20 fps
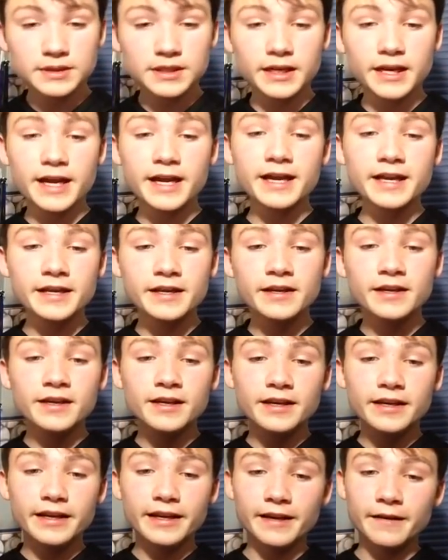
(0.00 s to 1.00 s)
today,
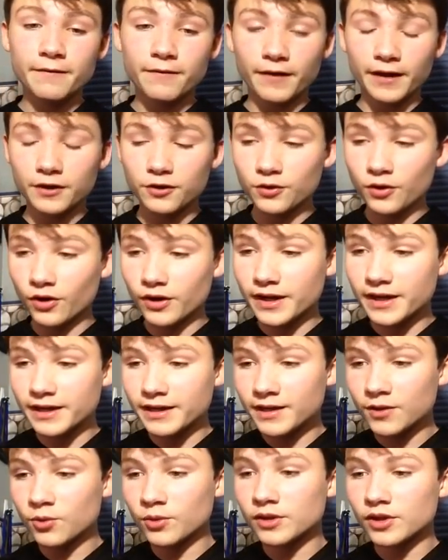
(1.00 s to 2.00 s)
if I do not get
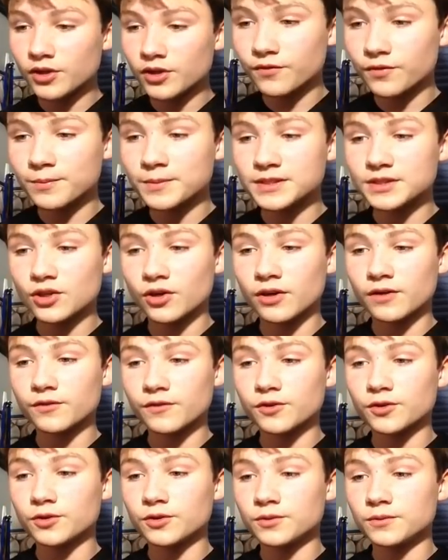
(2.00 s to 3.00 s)
anyone from these
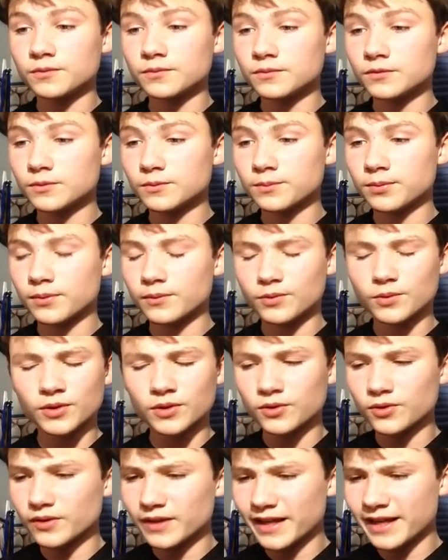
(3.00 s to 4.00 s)
carnival,
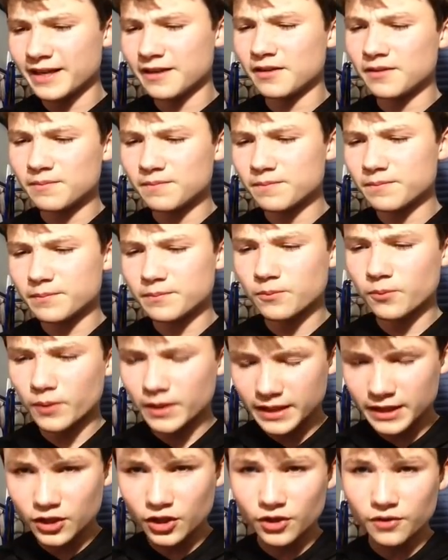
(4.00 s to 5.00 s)
well,
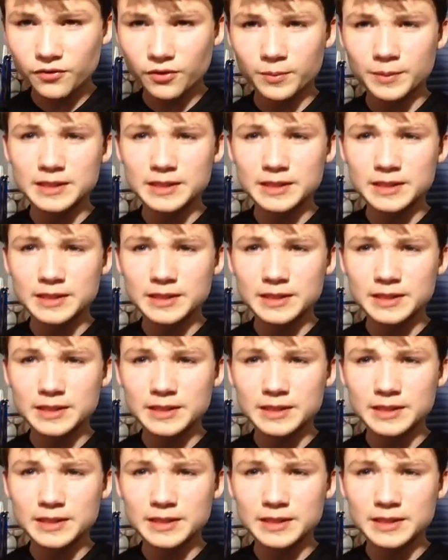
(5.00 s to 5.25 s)
anybody good from